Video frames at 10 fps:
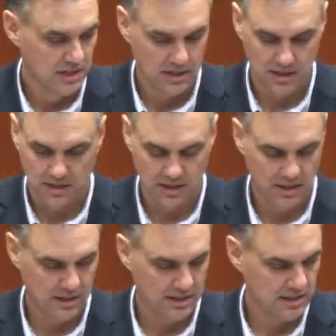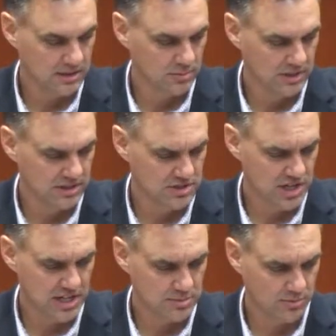Anything that we need to
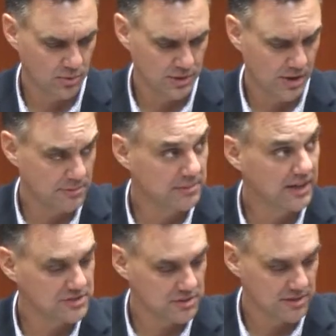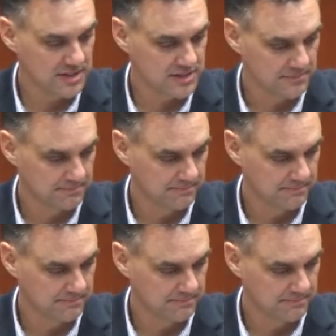change before we adopt them? Councillor Thiessen.